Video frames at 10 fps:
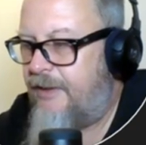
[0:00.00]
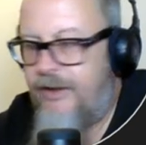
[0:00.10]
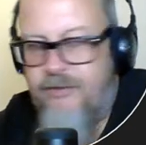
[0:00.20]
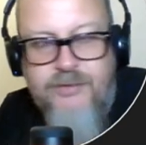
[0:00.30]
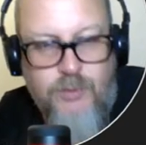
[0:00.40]

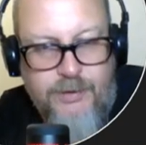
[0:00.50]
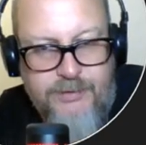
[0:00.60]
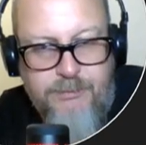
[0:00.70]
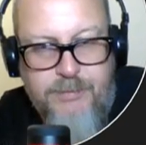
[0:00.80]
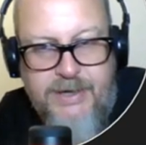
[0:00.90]
often run
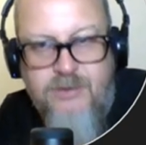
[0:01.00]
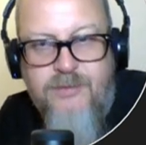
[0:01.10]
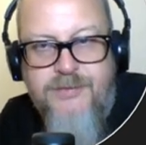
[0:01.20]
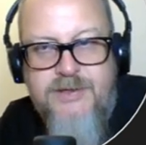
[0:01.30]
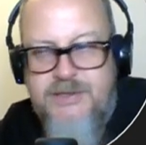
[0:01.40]
it by
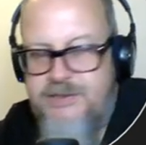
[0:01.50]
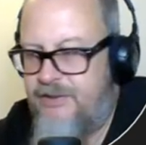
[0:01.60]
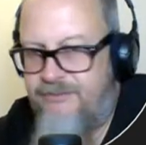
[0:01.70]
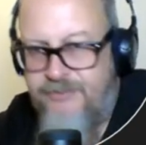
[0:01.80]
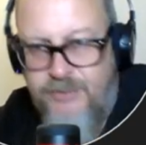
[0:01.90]
content
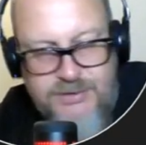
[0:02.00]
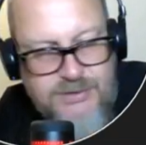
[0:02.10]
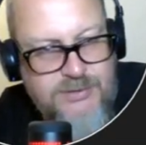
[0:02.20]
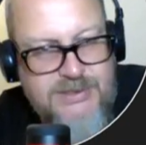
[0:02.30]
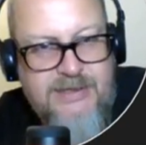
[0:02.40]
engineer first
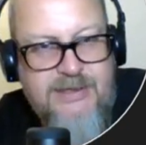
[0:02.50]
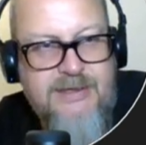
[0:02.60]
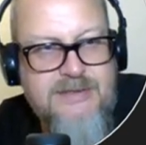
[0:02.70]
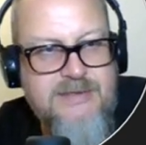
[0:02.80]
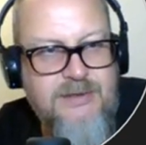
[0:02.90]
to check that
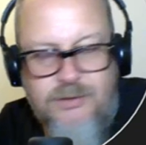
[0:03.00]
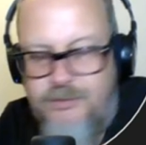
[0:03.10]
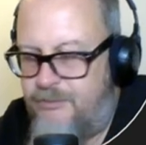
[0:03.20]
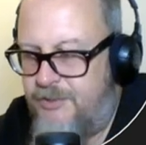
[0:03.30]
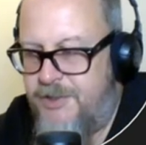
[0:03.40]
it's
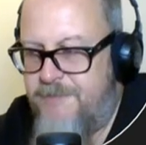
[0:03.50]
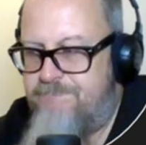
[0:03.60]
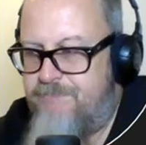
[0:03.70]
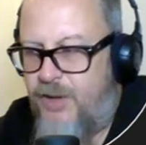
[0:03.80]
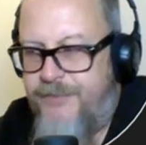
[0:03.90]

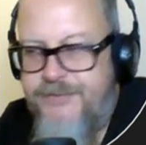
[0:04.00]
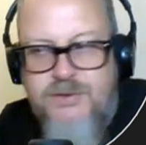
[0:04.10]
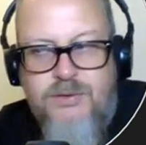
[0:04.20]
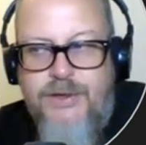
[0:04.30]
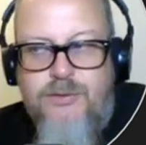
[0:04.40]
not
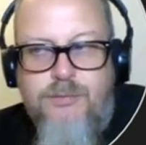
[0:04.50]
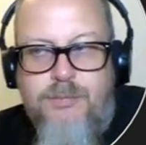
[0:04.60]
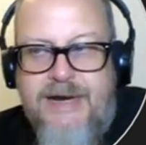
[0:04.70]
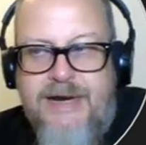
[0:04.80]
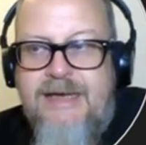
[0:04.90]
going to
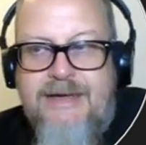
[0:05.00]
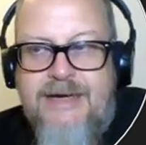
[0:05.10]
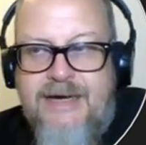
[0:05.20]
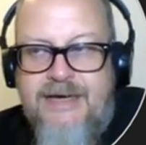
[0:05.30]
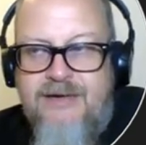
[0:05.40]
break any
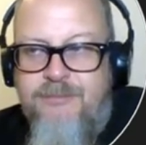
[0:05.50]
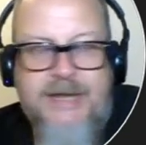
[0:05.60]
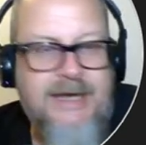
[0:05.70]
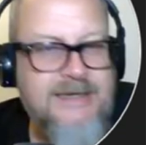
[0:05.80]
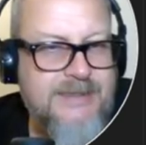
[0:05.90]
kind of
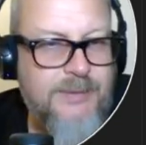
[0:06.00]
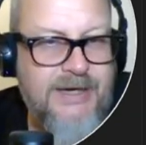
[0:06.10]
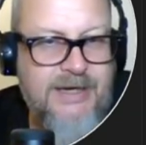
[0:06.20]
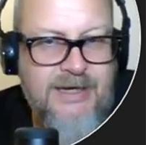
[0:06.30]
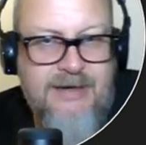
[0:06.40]
plans that we
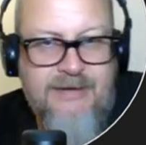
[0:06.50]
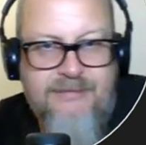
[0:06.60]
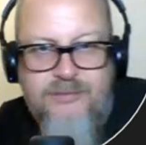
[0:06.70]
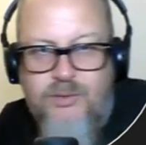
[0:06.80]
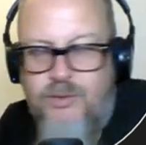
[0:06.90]
have
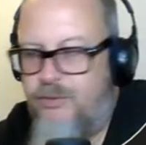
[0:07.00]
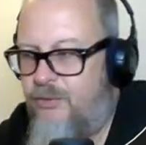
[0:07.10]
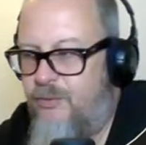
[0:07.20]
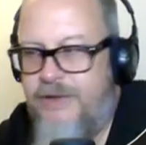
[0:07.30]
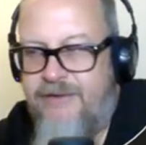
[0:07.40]
or
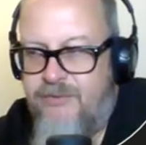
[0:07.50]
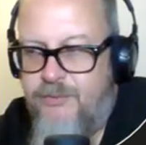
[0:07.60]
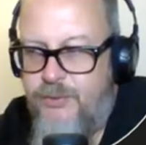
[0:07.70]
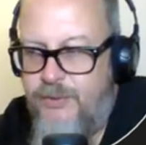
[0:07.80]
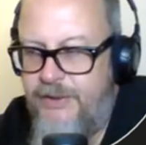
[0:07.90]
whatever
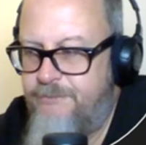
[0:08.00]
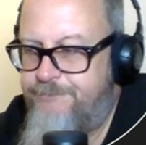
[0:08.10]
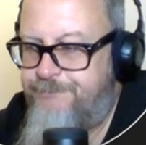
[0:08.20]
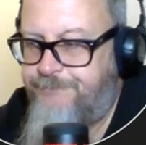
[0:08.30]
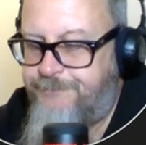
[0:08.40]
we're doing.
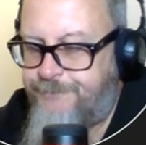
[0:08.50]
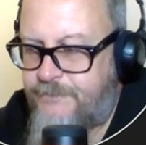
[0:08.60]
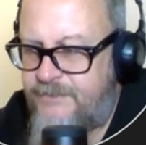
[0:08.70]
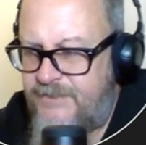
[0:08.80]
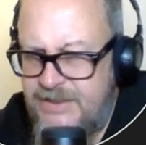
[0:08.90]

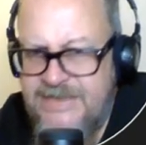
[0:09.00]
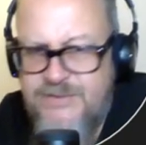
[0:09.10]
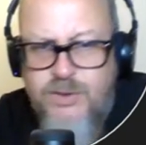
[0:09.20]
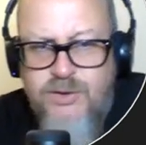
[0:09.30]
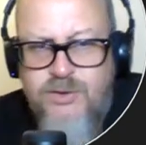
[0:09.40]
That's
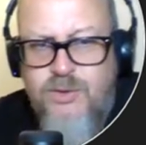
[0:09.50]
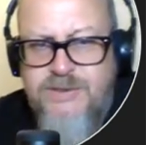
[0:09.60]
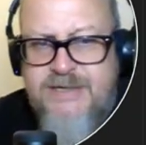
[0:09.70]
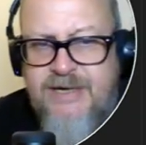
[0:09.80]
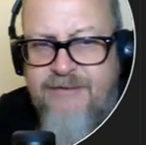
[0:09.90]
one of the roles
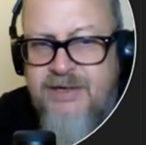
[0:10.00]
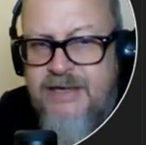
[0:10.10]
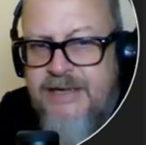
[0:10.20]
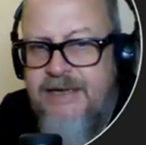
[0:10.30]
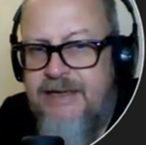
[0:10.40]
that I have.
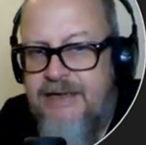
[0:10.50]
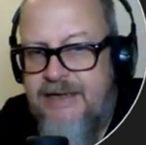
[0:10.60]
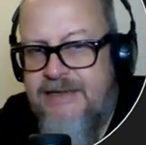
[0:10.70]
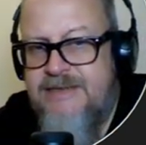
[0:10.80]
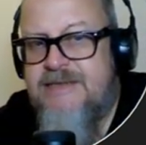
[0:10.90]
It
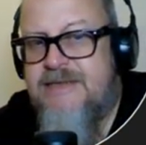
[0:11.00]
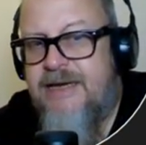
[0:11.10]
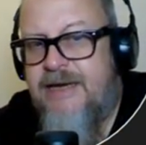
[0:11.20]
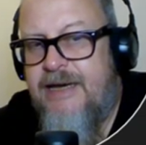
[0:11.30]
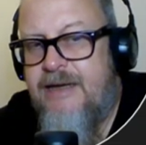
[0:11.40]
has
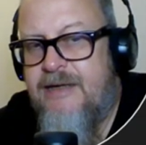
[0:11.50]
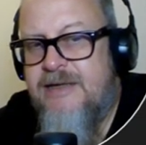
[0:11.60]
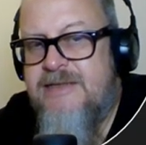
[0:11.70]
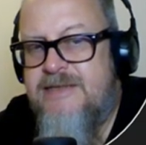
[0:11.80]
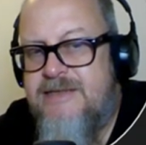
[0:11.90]
a
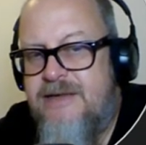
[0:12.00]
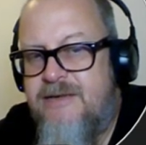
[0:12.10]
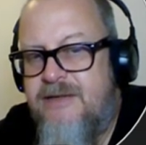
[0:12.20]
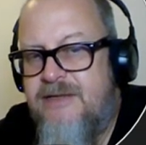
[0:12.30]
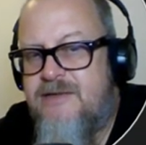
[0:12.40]

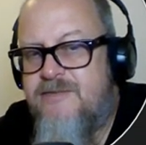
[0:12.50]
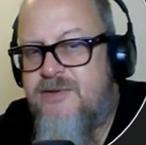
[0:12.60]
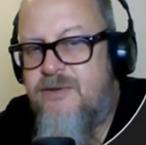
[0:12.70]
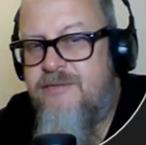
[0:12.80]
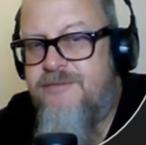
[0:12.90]
series of
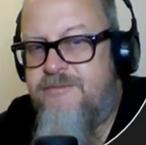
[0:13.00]
sort of,